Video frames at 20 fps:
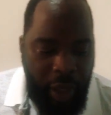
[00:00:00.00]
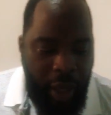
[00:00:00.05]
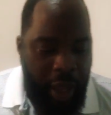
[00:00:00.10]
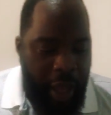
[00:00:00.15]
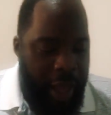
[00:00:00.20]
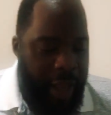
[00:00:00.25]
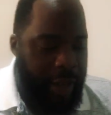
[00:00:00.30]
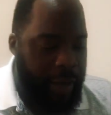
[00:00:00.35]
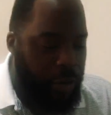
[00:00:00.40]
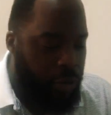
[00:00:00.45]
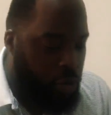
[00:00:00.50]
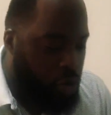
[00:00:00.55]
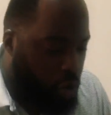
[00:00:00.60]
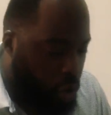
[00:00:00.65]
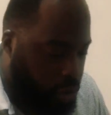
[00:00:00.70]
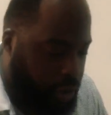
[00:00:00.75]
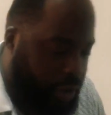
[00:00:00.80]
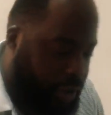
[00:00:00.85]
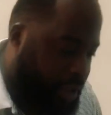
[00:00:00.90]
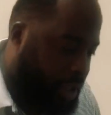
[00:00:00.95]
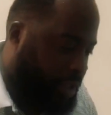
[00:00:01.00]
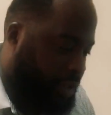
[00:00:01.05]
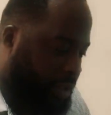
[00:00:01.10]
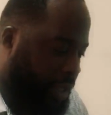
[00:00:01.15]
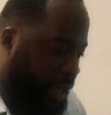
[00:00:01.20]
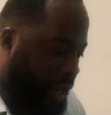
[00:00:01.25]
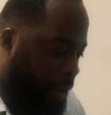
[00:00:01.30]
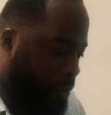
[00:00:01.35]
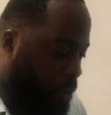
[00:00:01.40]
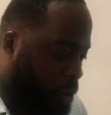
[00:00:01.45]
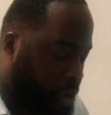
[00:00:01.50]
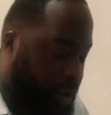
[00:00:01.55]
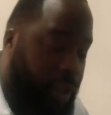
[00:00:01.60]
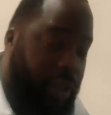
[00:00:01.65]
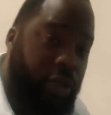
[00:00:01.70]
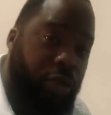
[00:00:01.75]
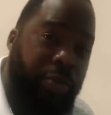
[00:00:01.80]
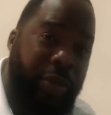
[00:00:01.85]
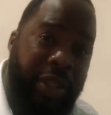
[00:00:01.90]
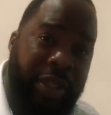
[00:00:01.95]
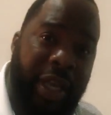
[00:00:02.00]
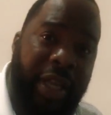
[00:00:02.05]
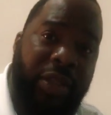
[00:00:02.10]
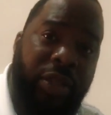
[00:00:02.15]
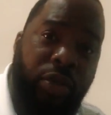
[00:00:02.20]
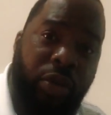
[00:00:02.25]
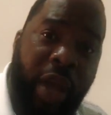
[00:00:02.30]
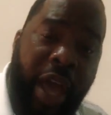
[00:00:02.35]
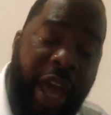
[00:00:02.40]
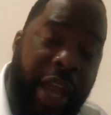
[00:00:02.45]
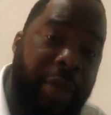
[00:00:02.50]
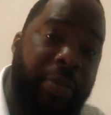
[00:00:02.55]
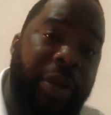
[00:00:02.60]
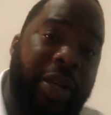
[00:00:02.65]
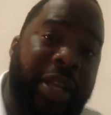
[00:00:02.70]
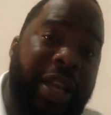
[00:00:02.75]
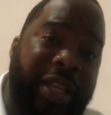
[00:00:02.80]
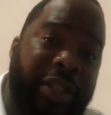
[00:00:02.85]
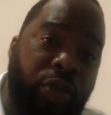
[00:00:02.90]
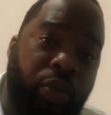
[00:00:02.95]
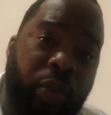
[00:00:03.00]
and note this, and I want this to be sent to anybody that's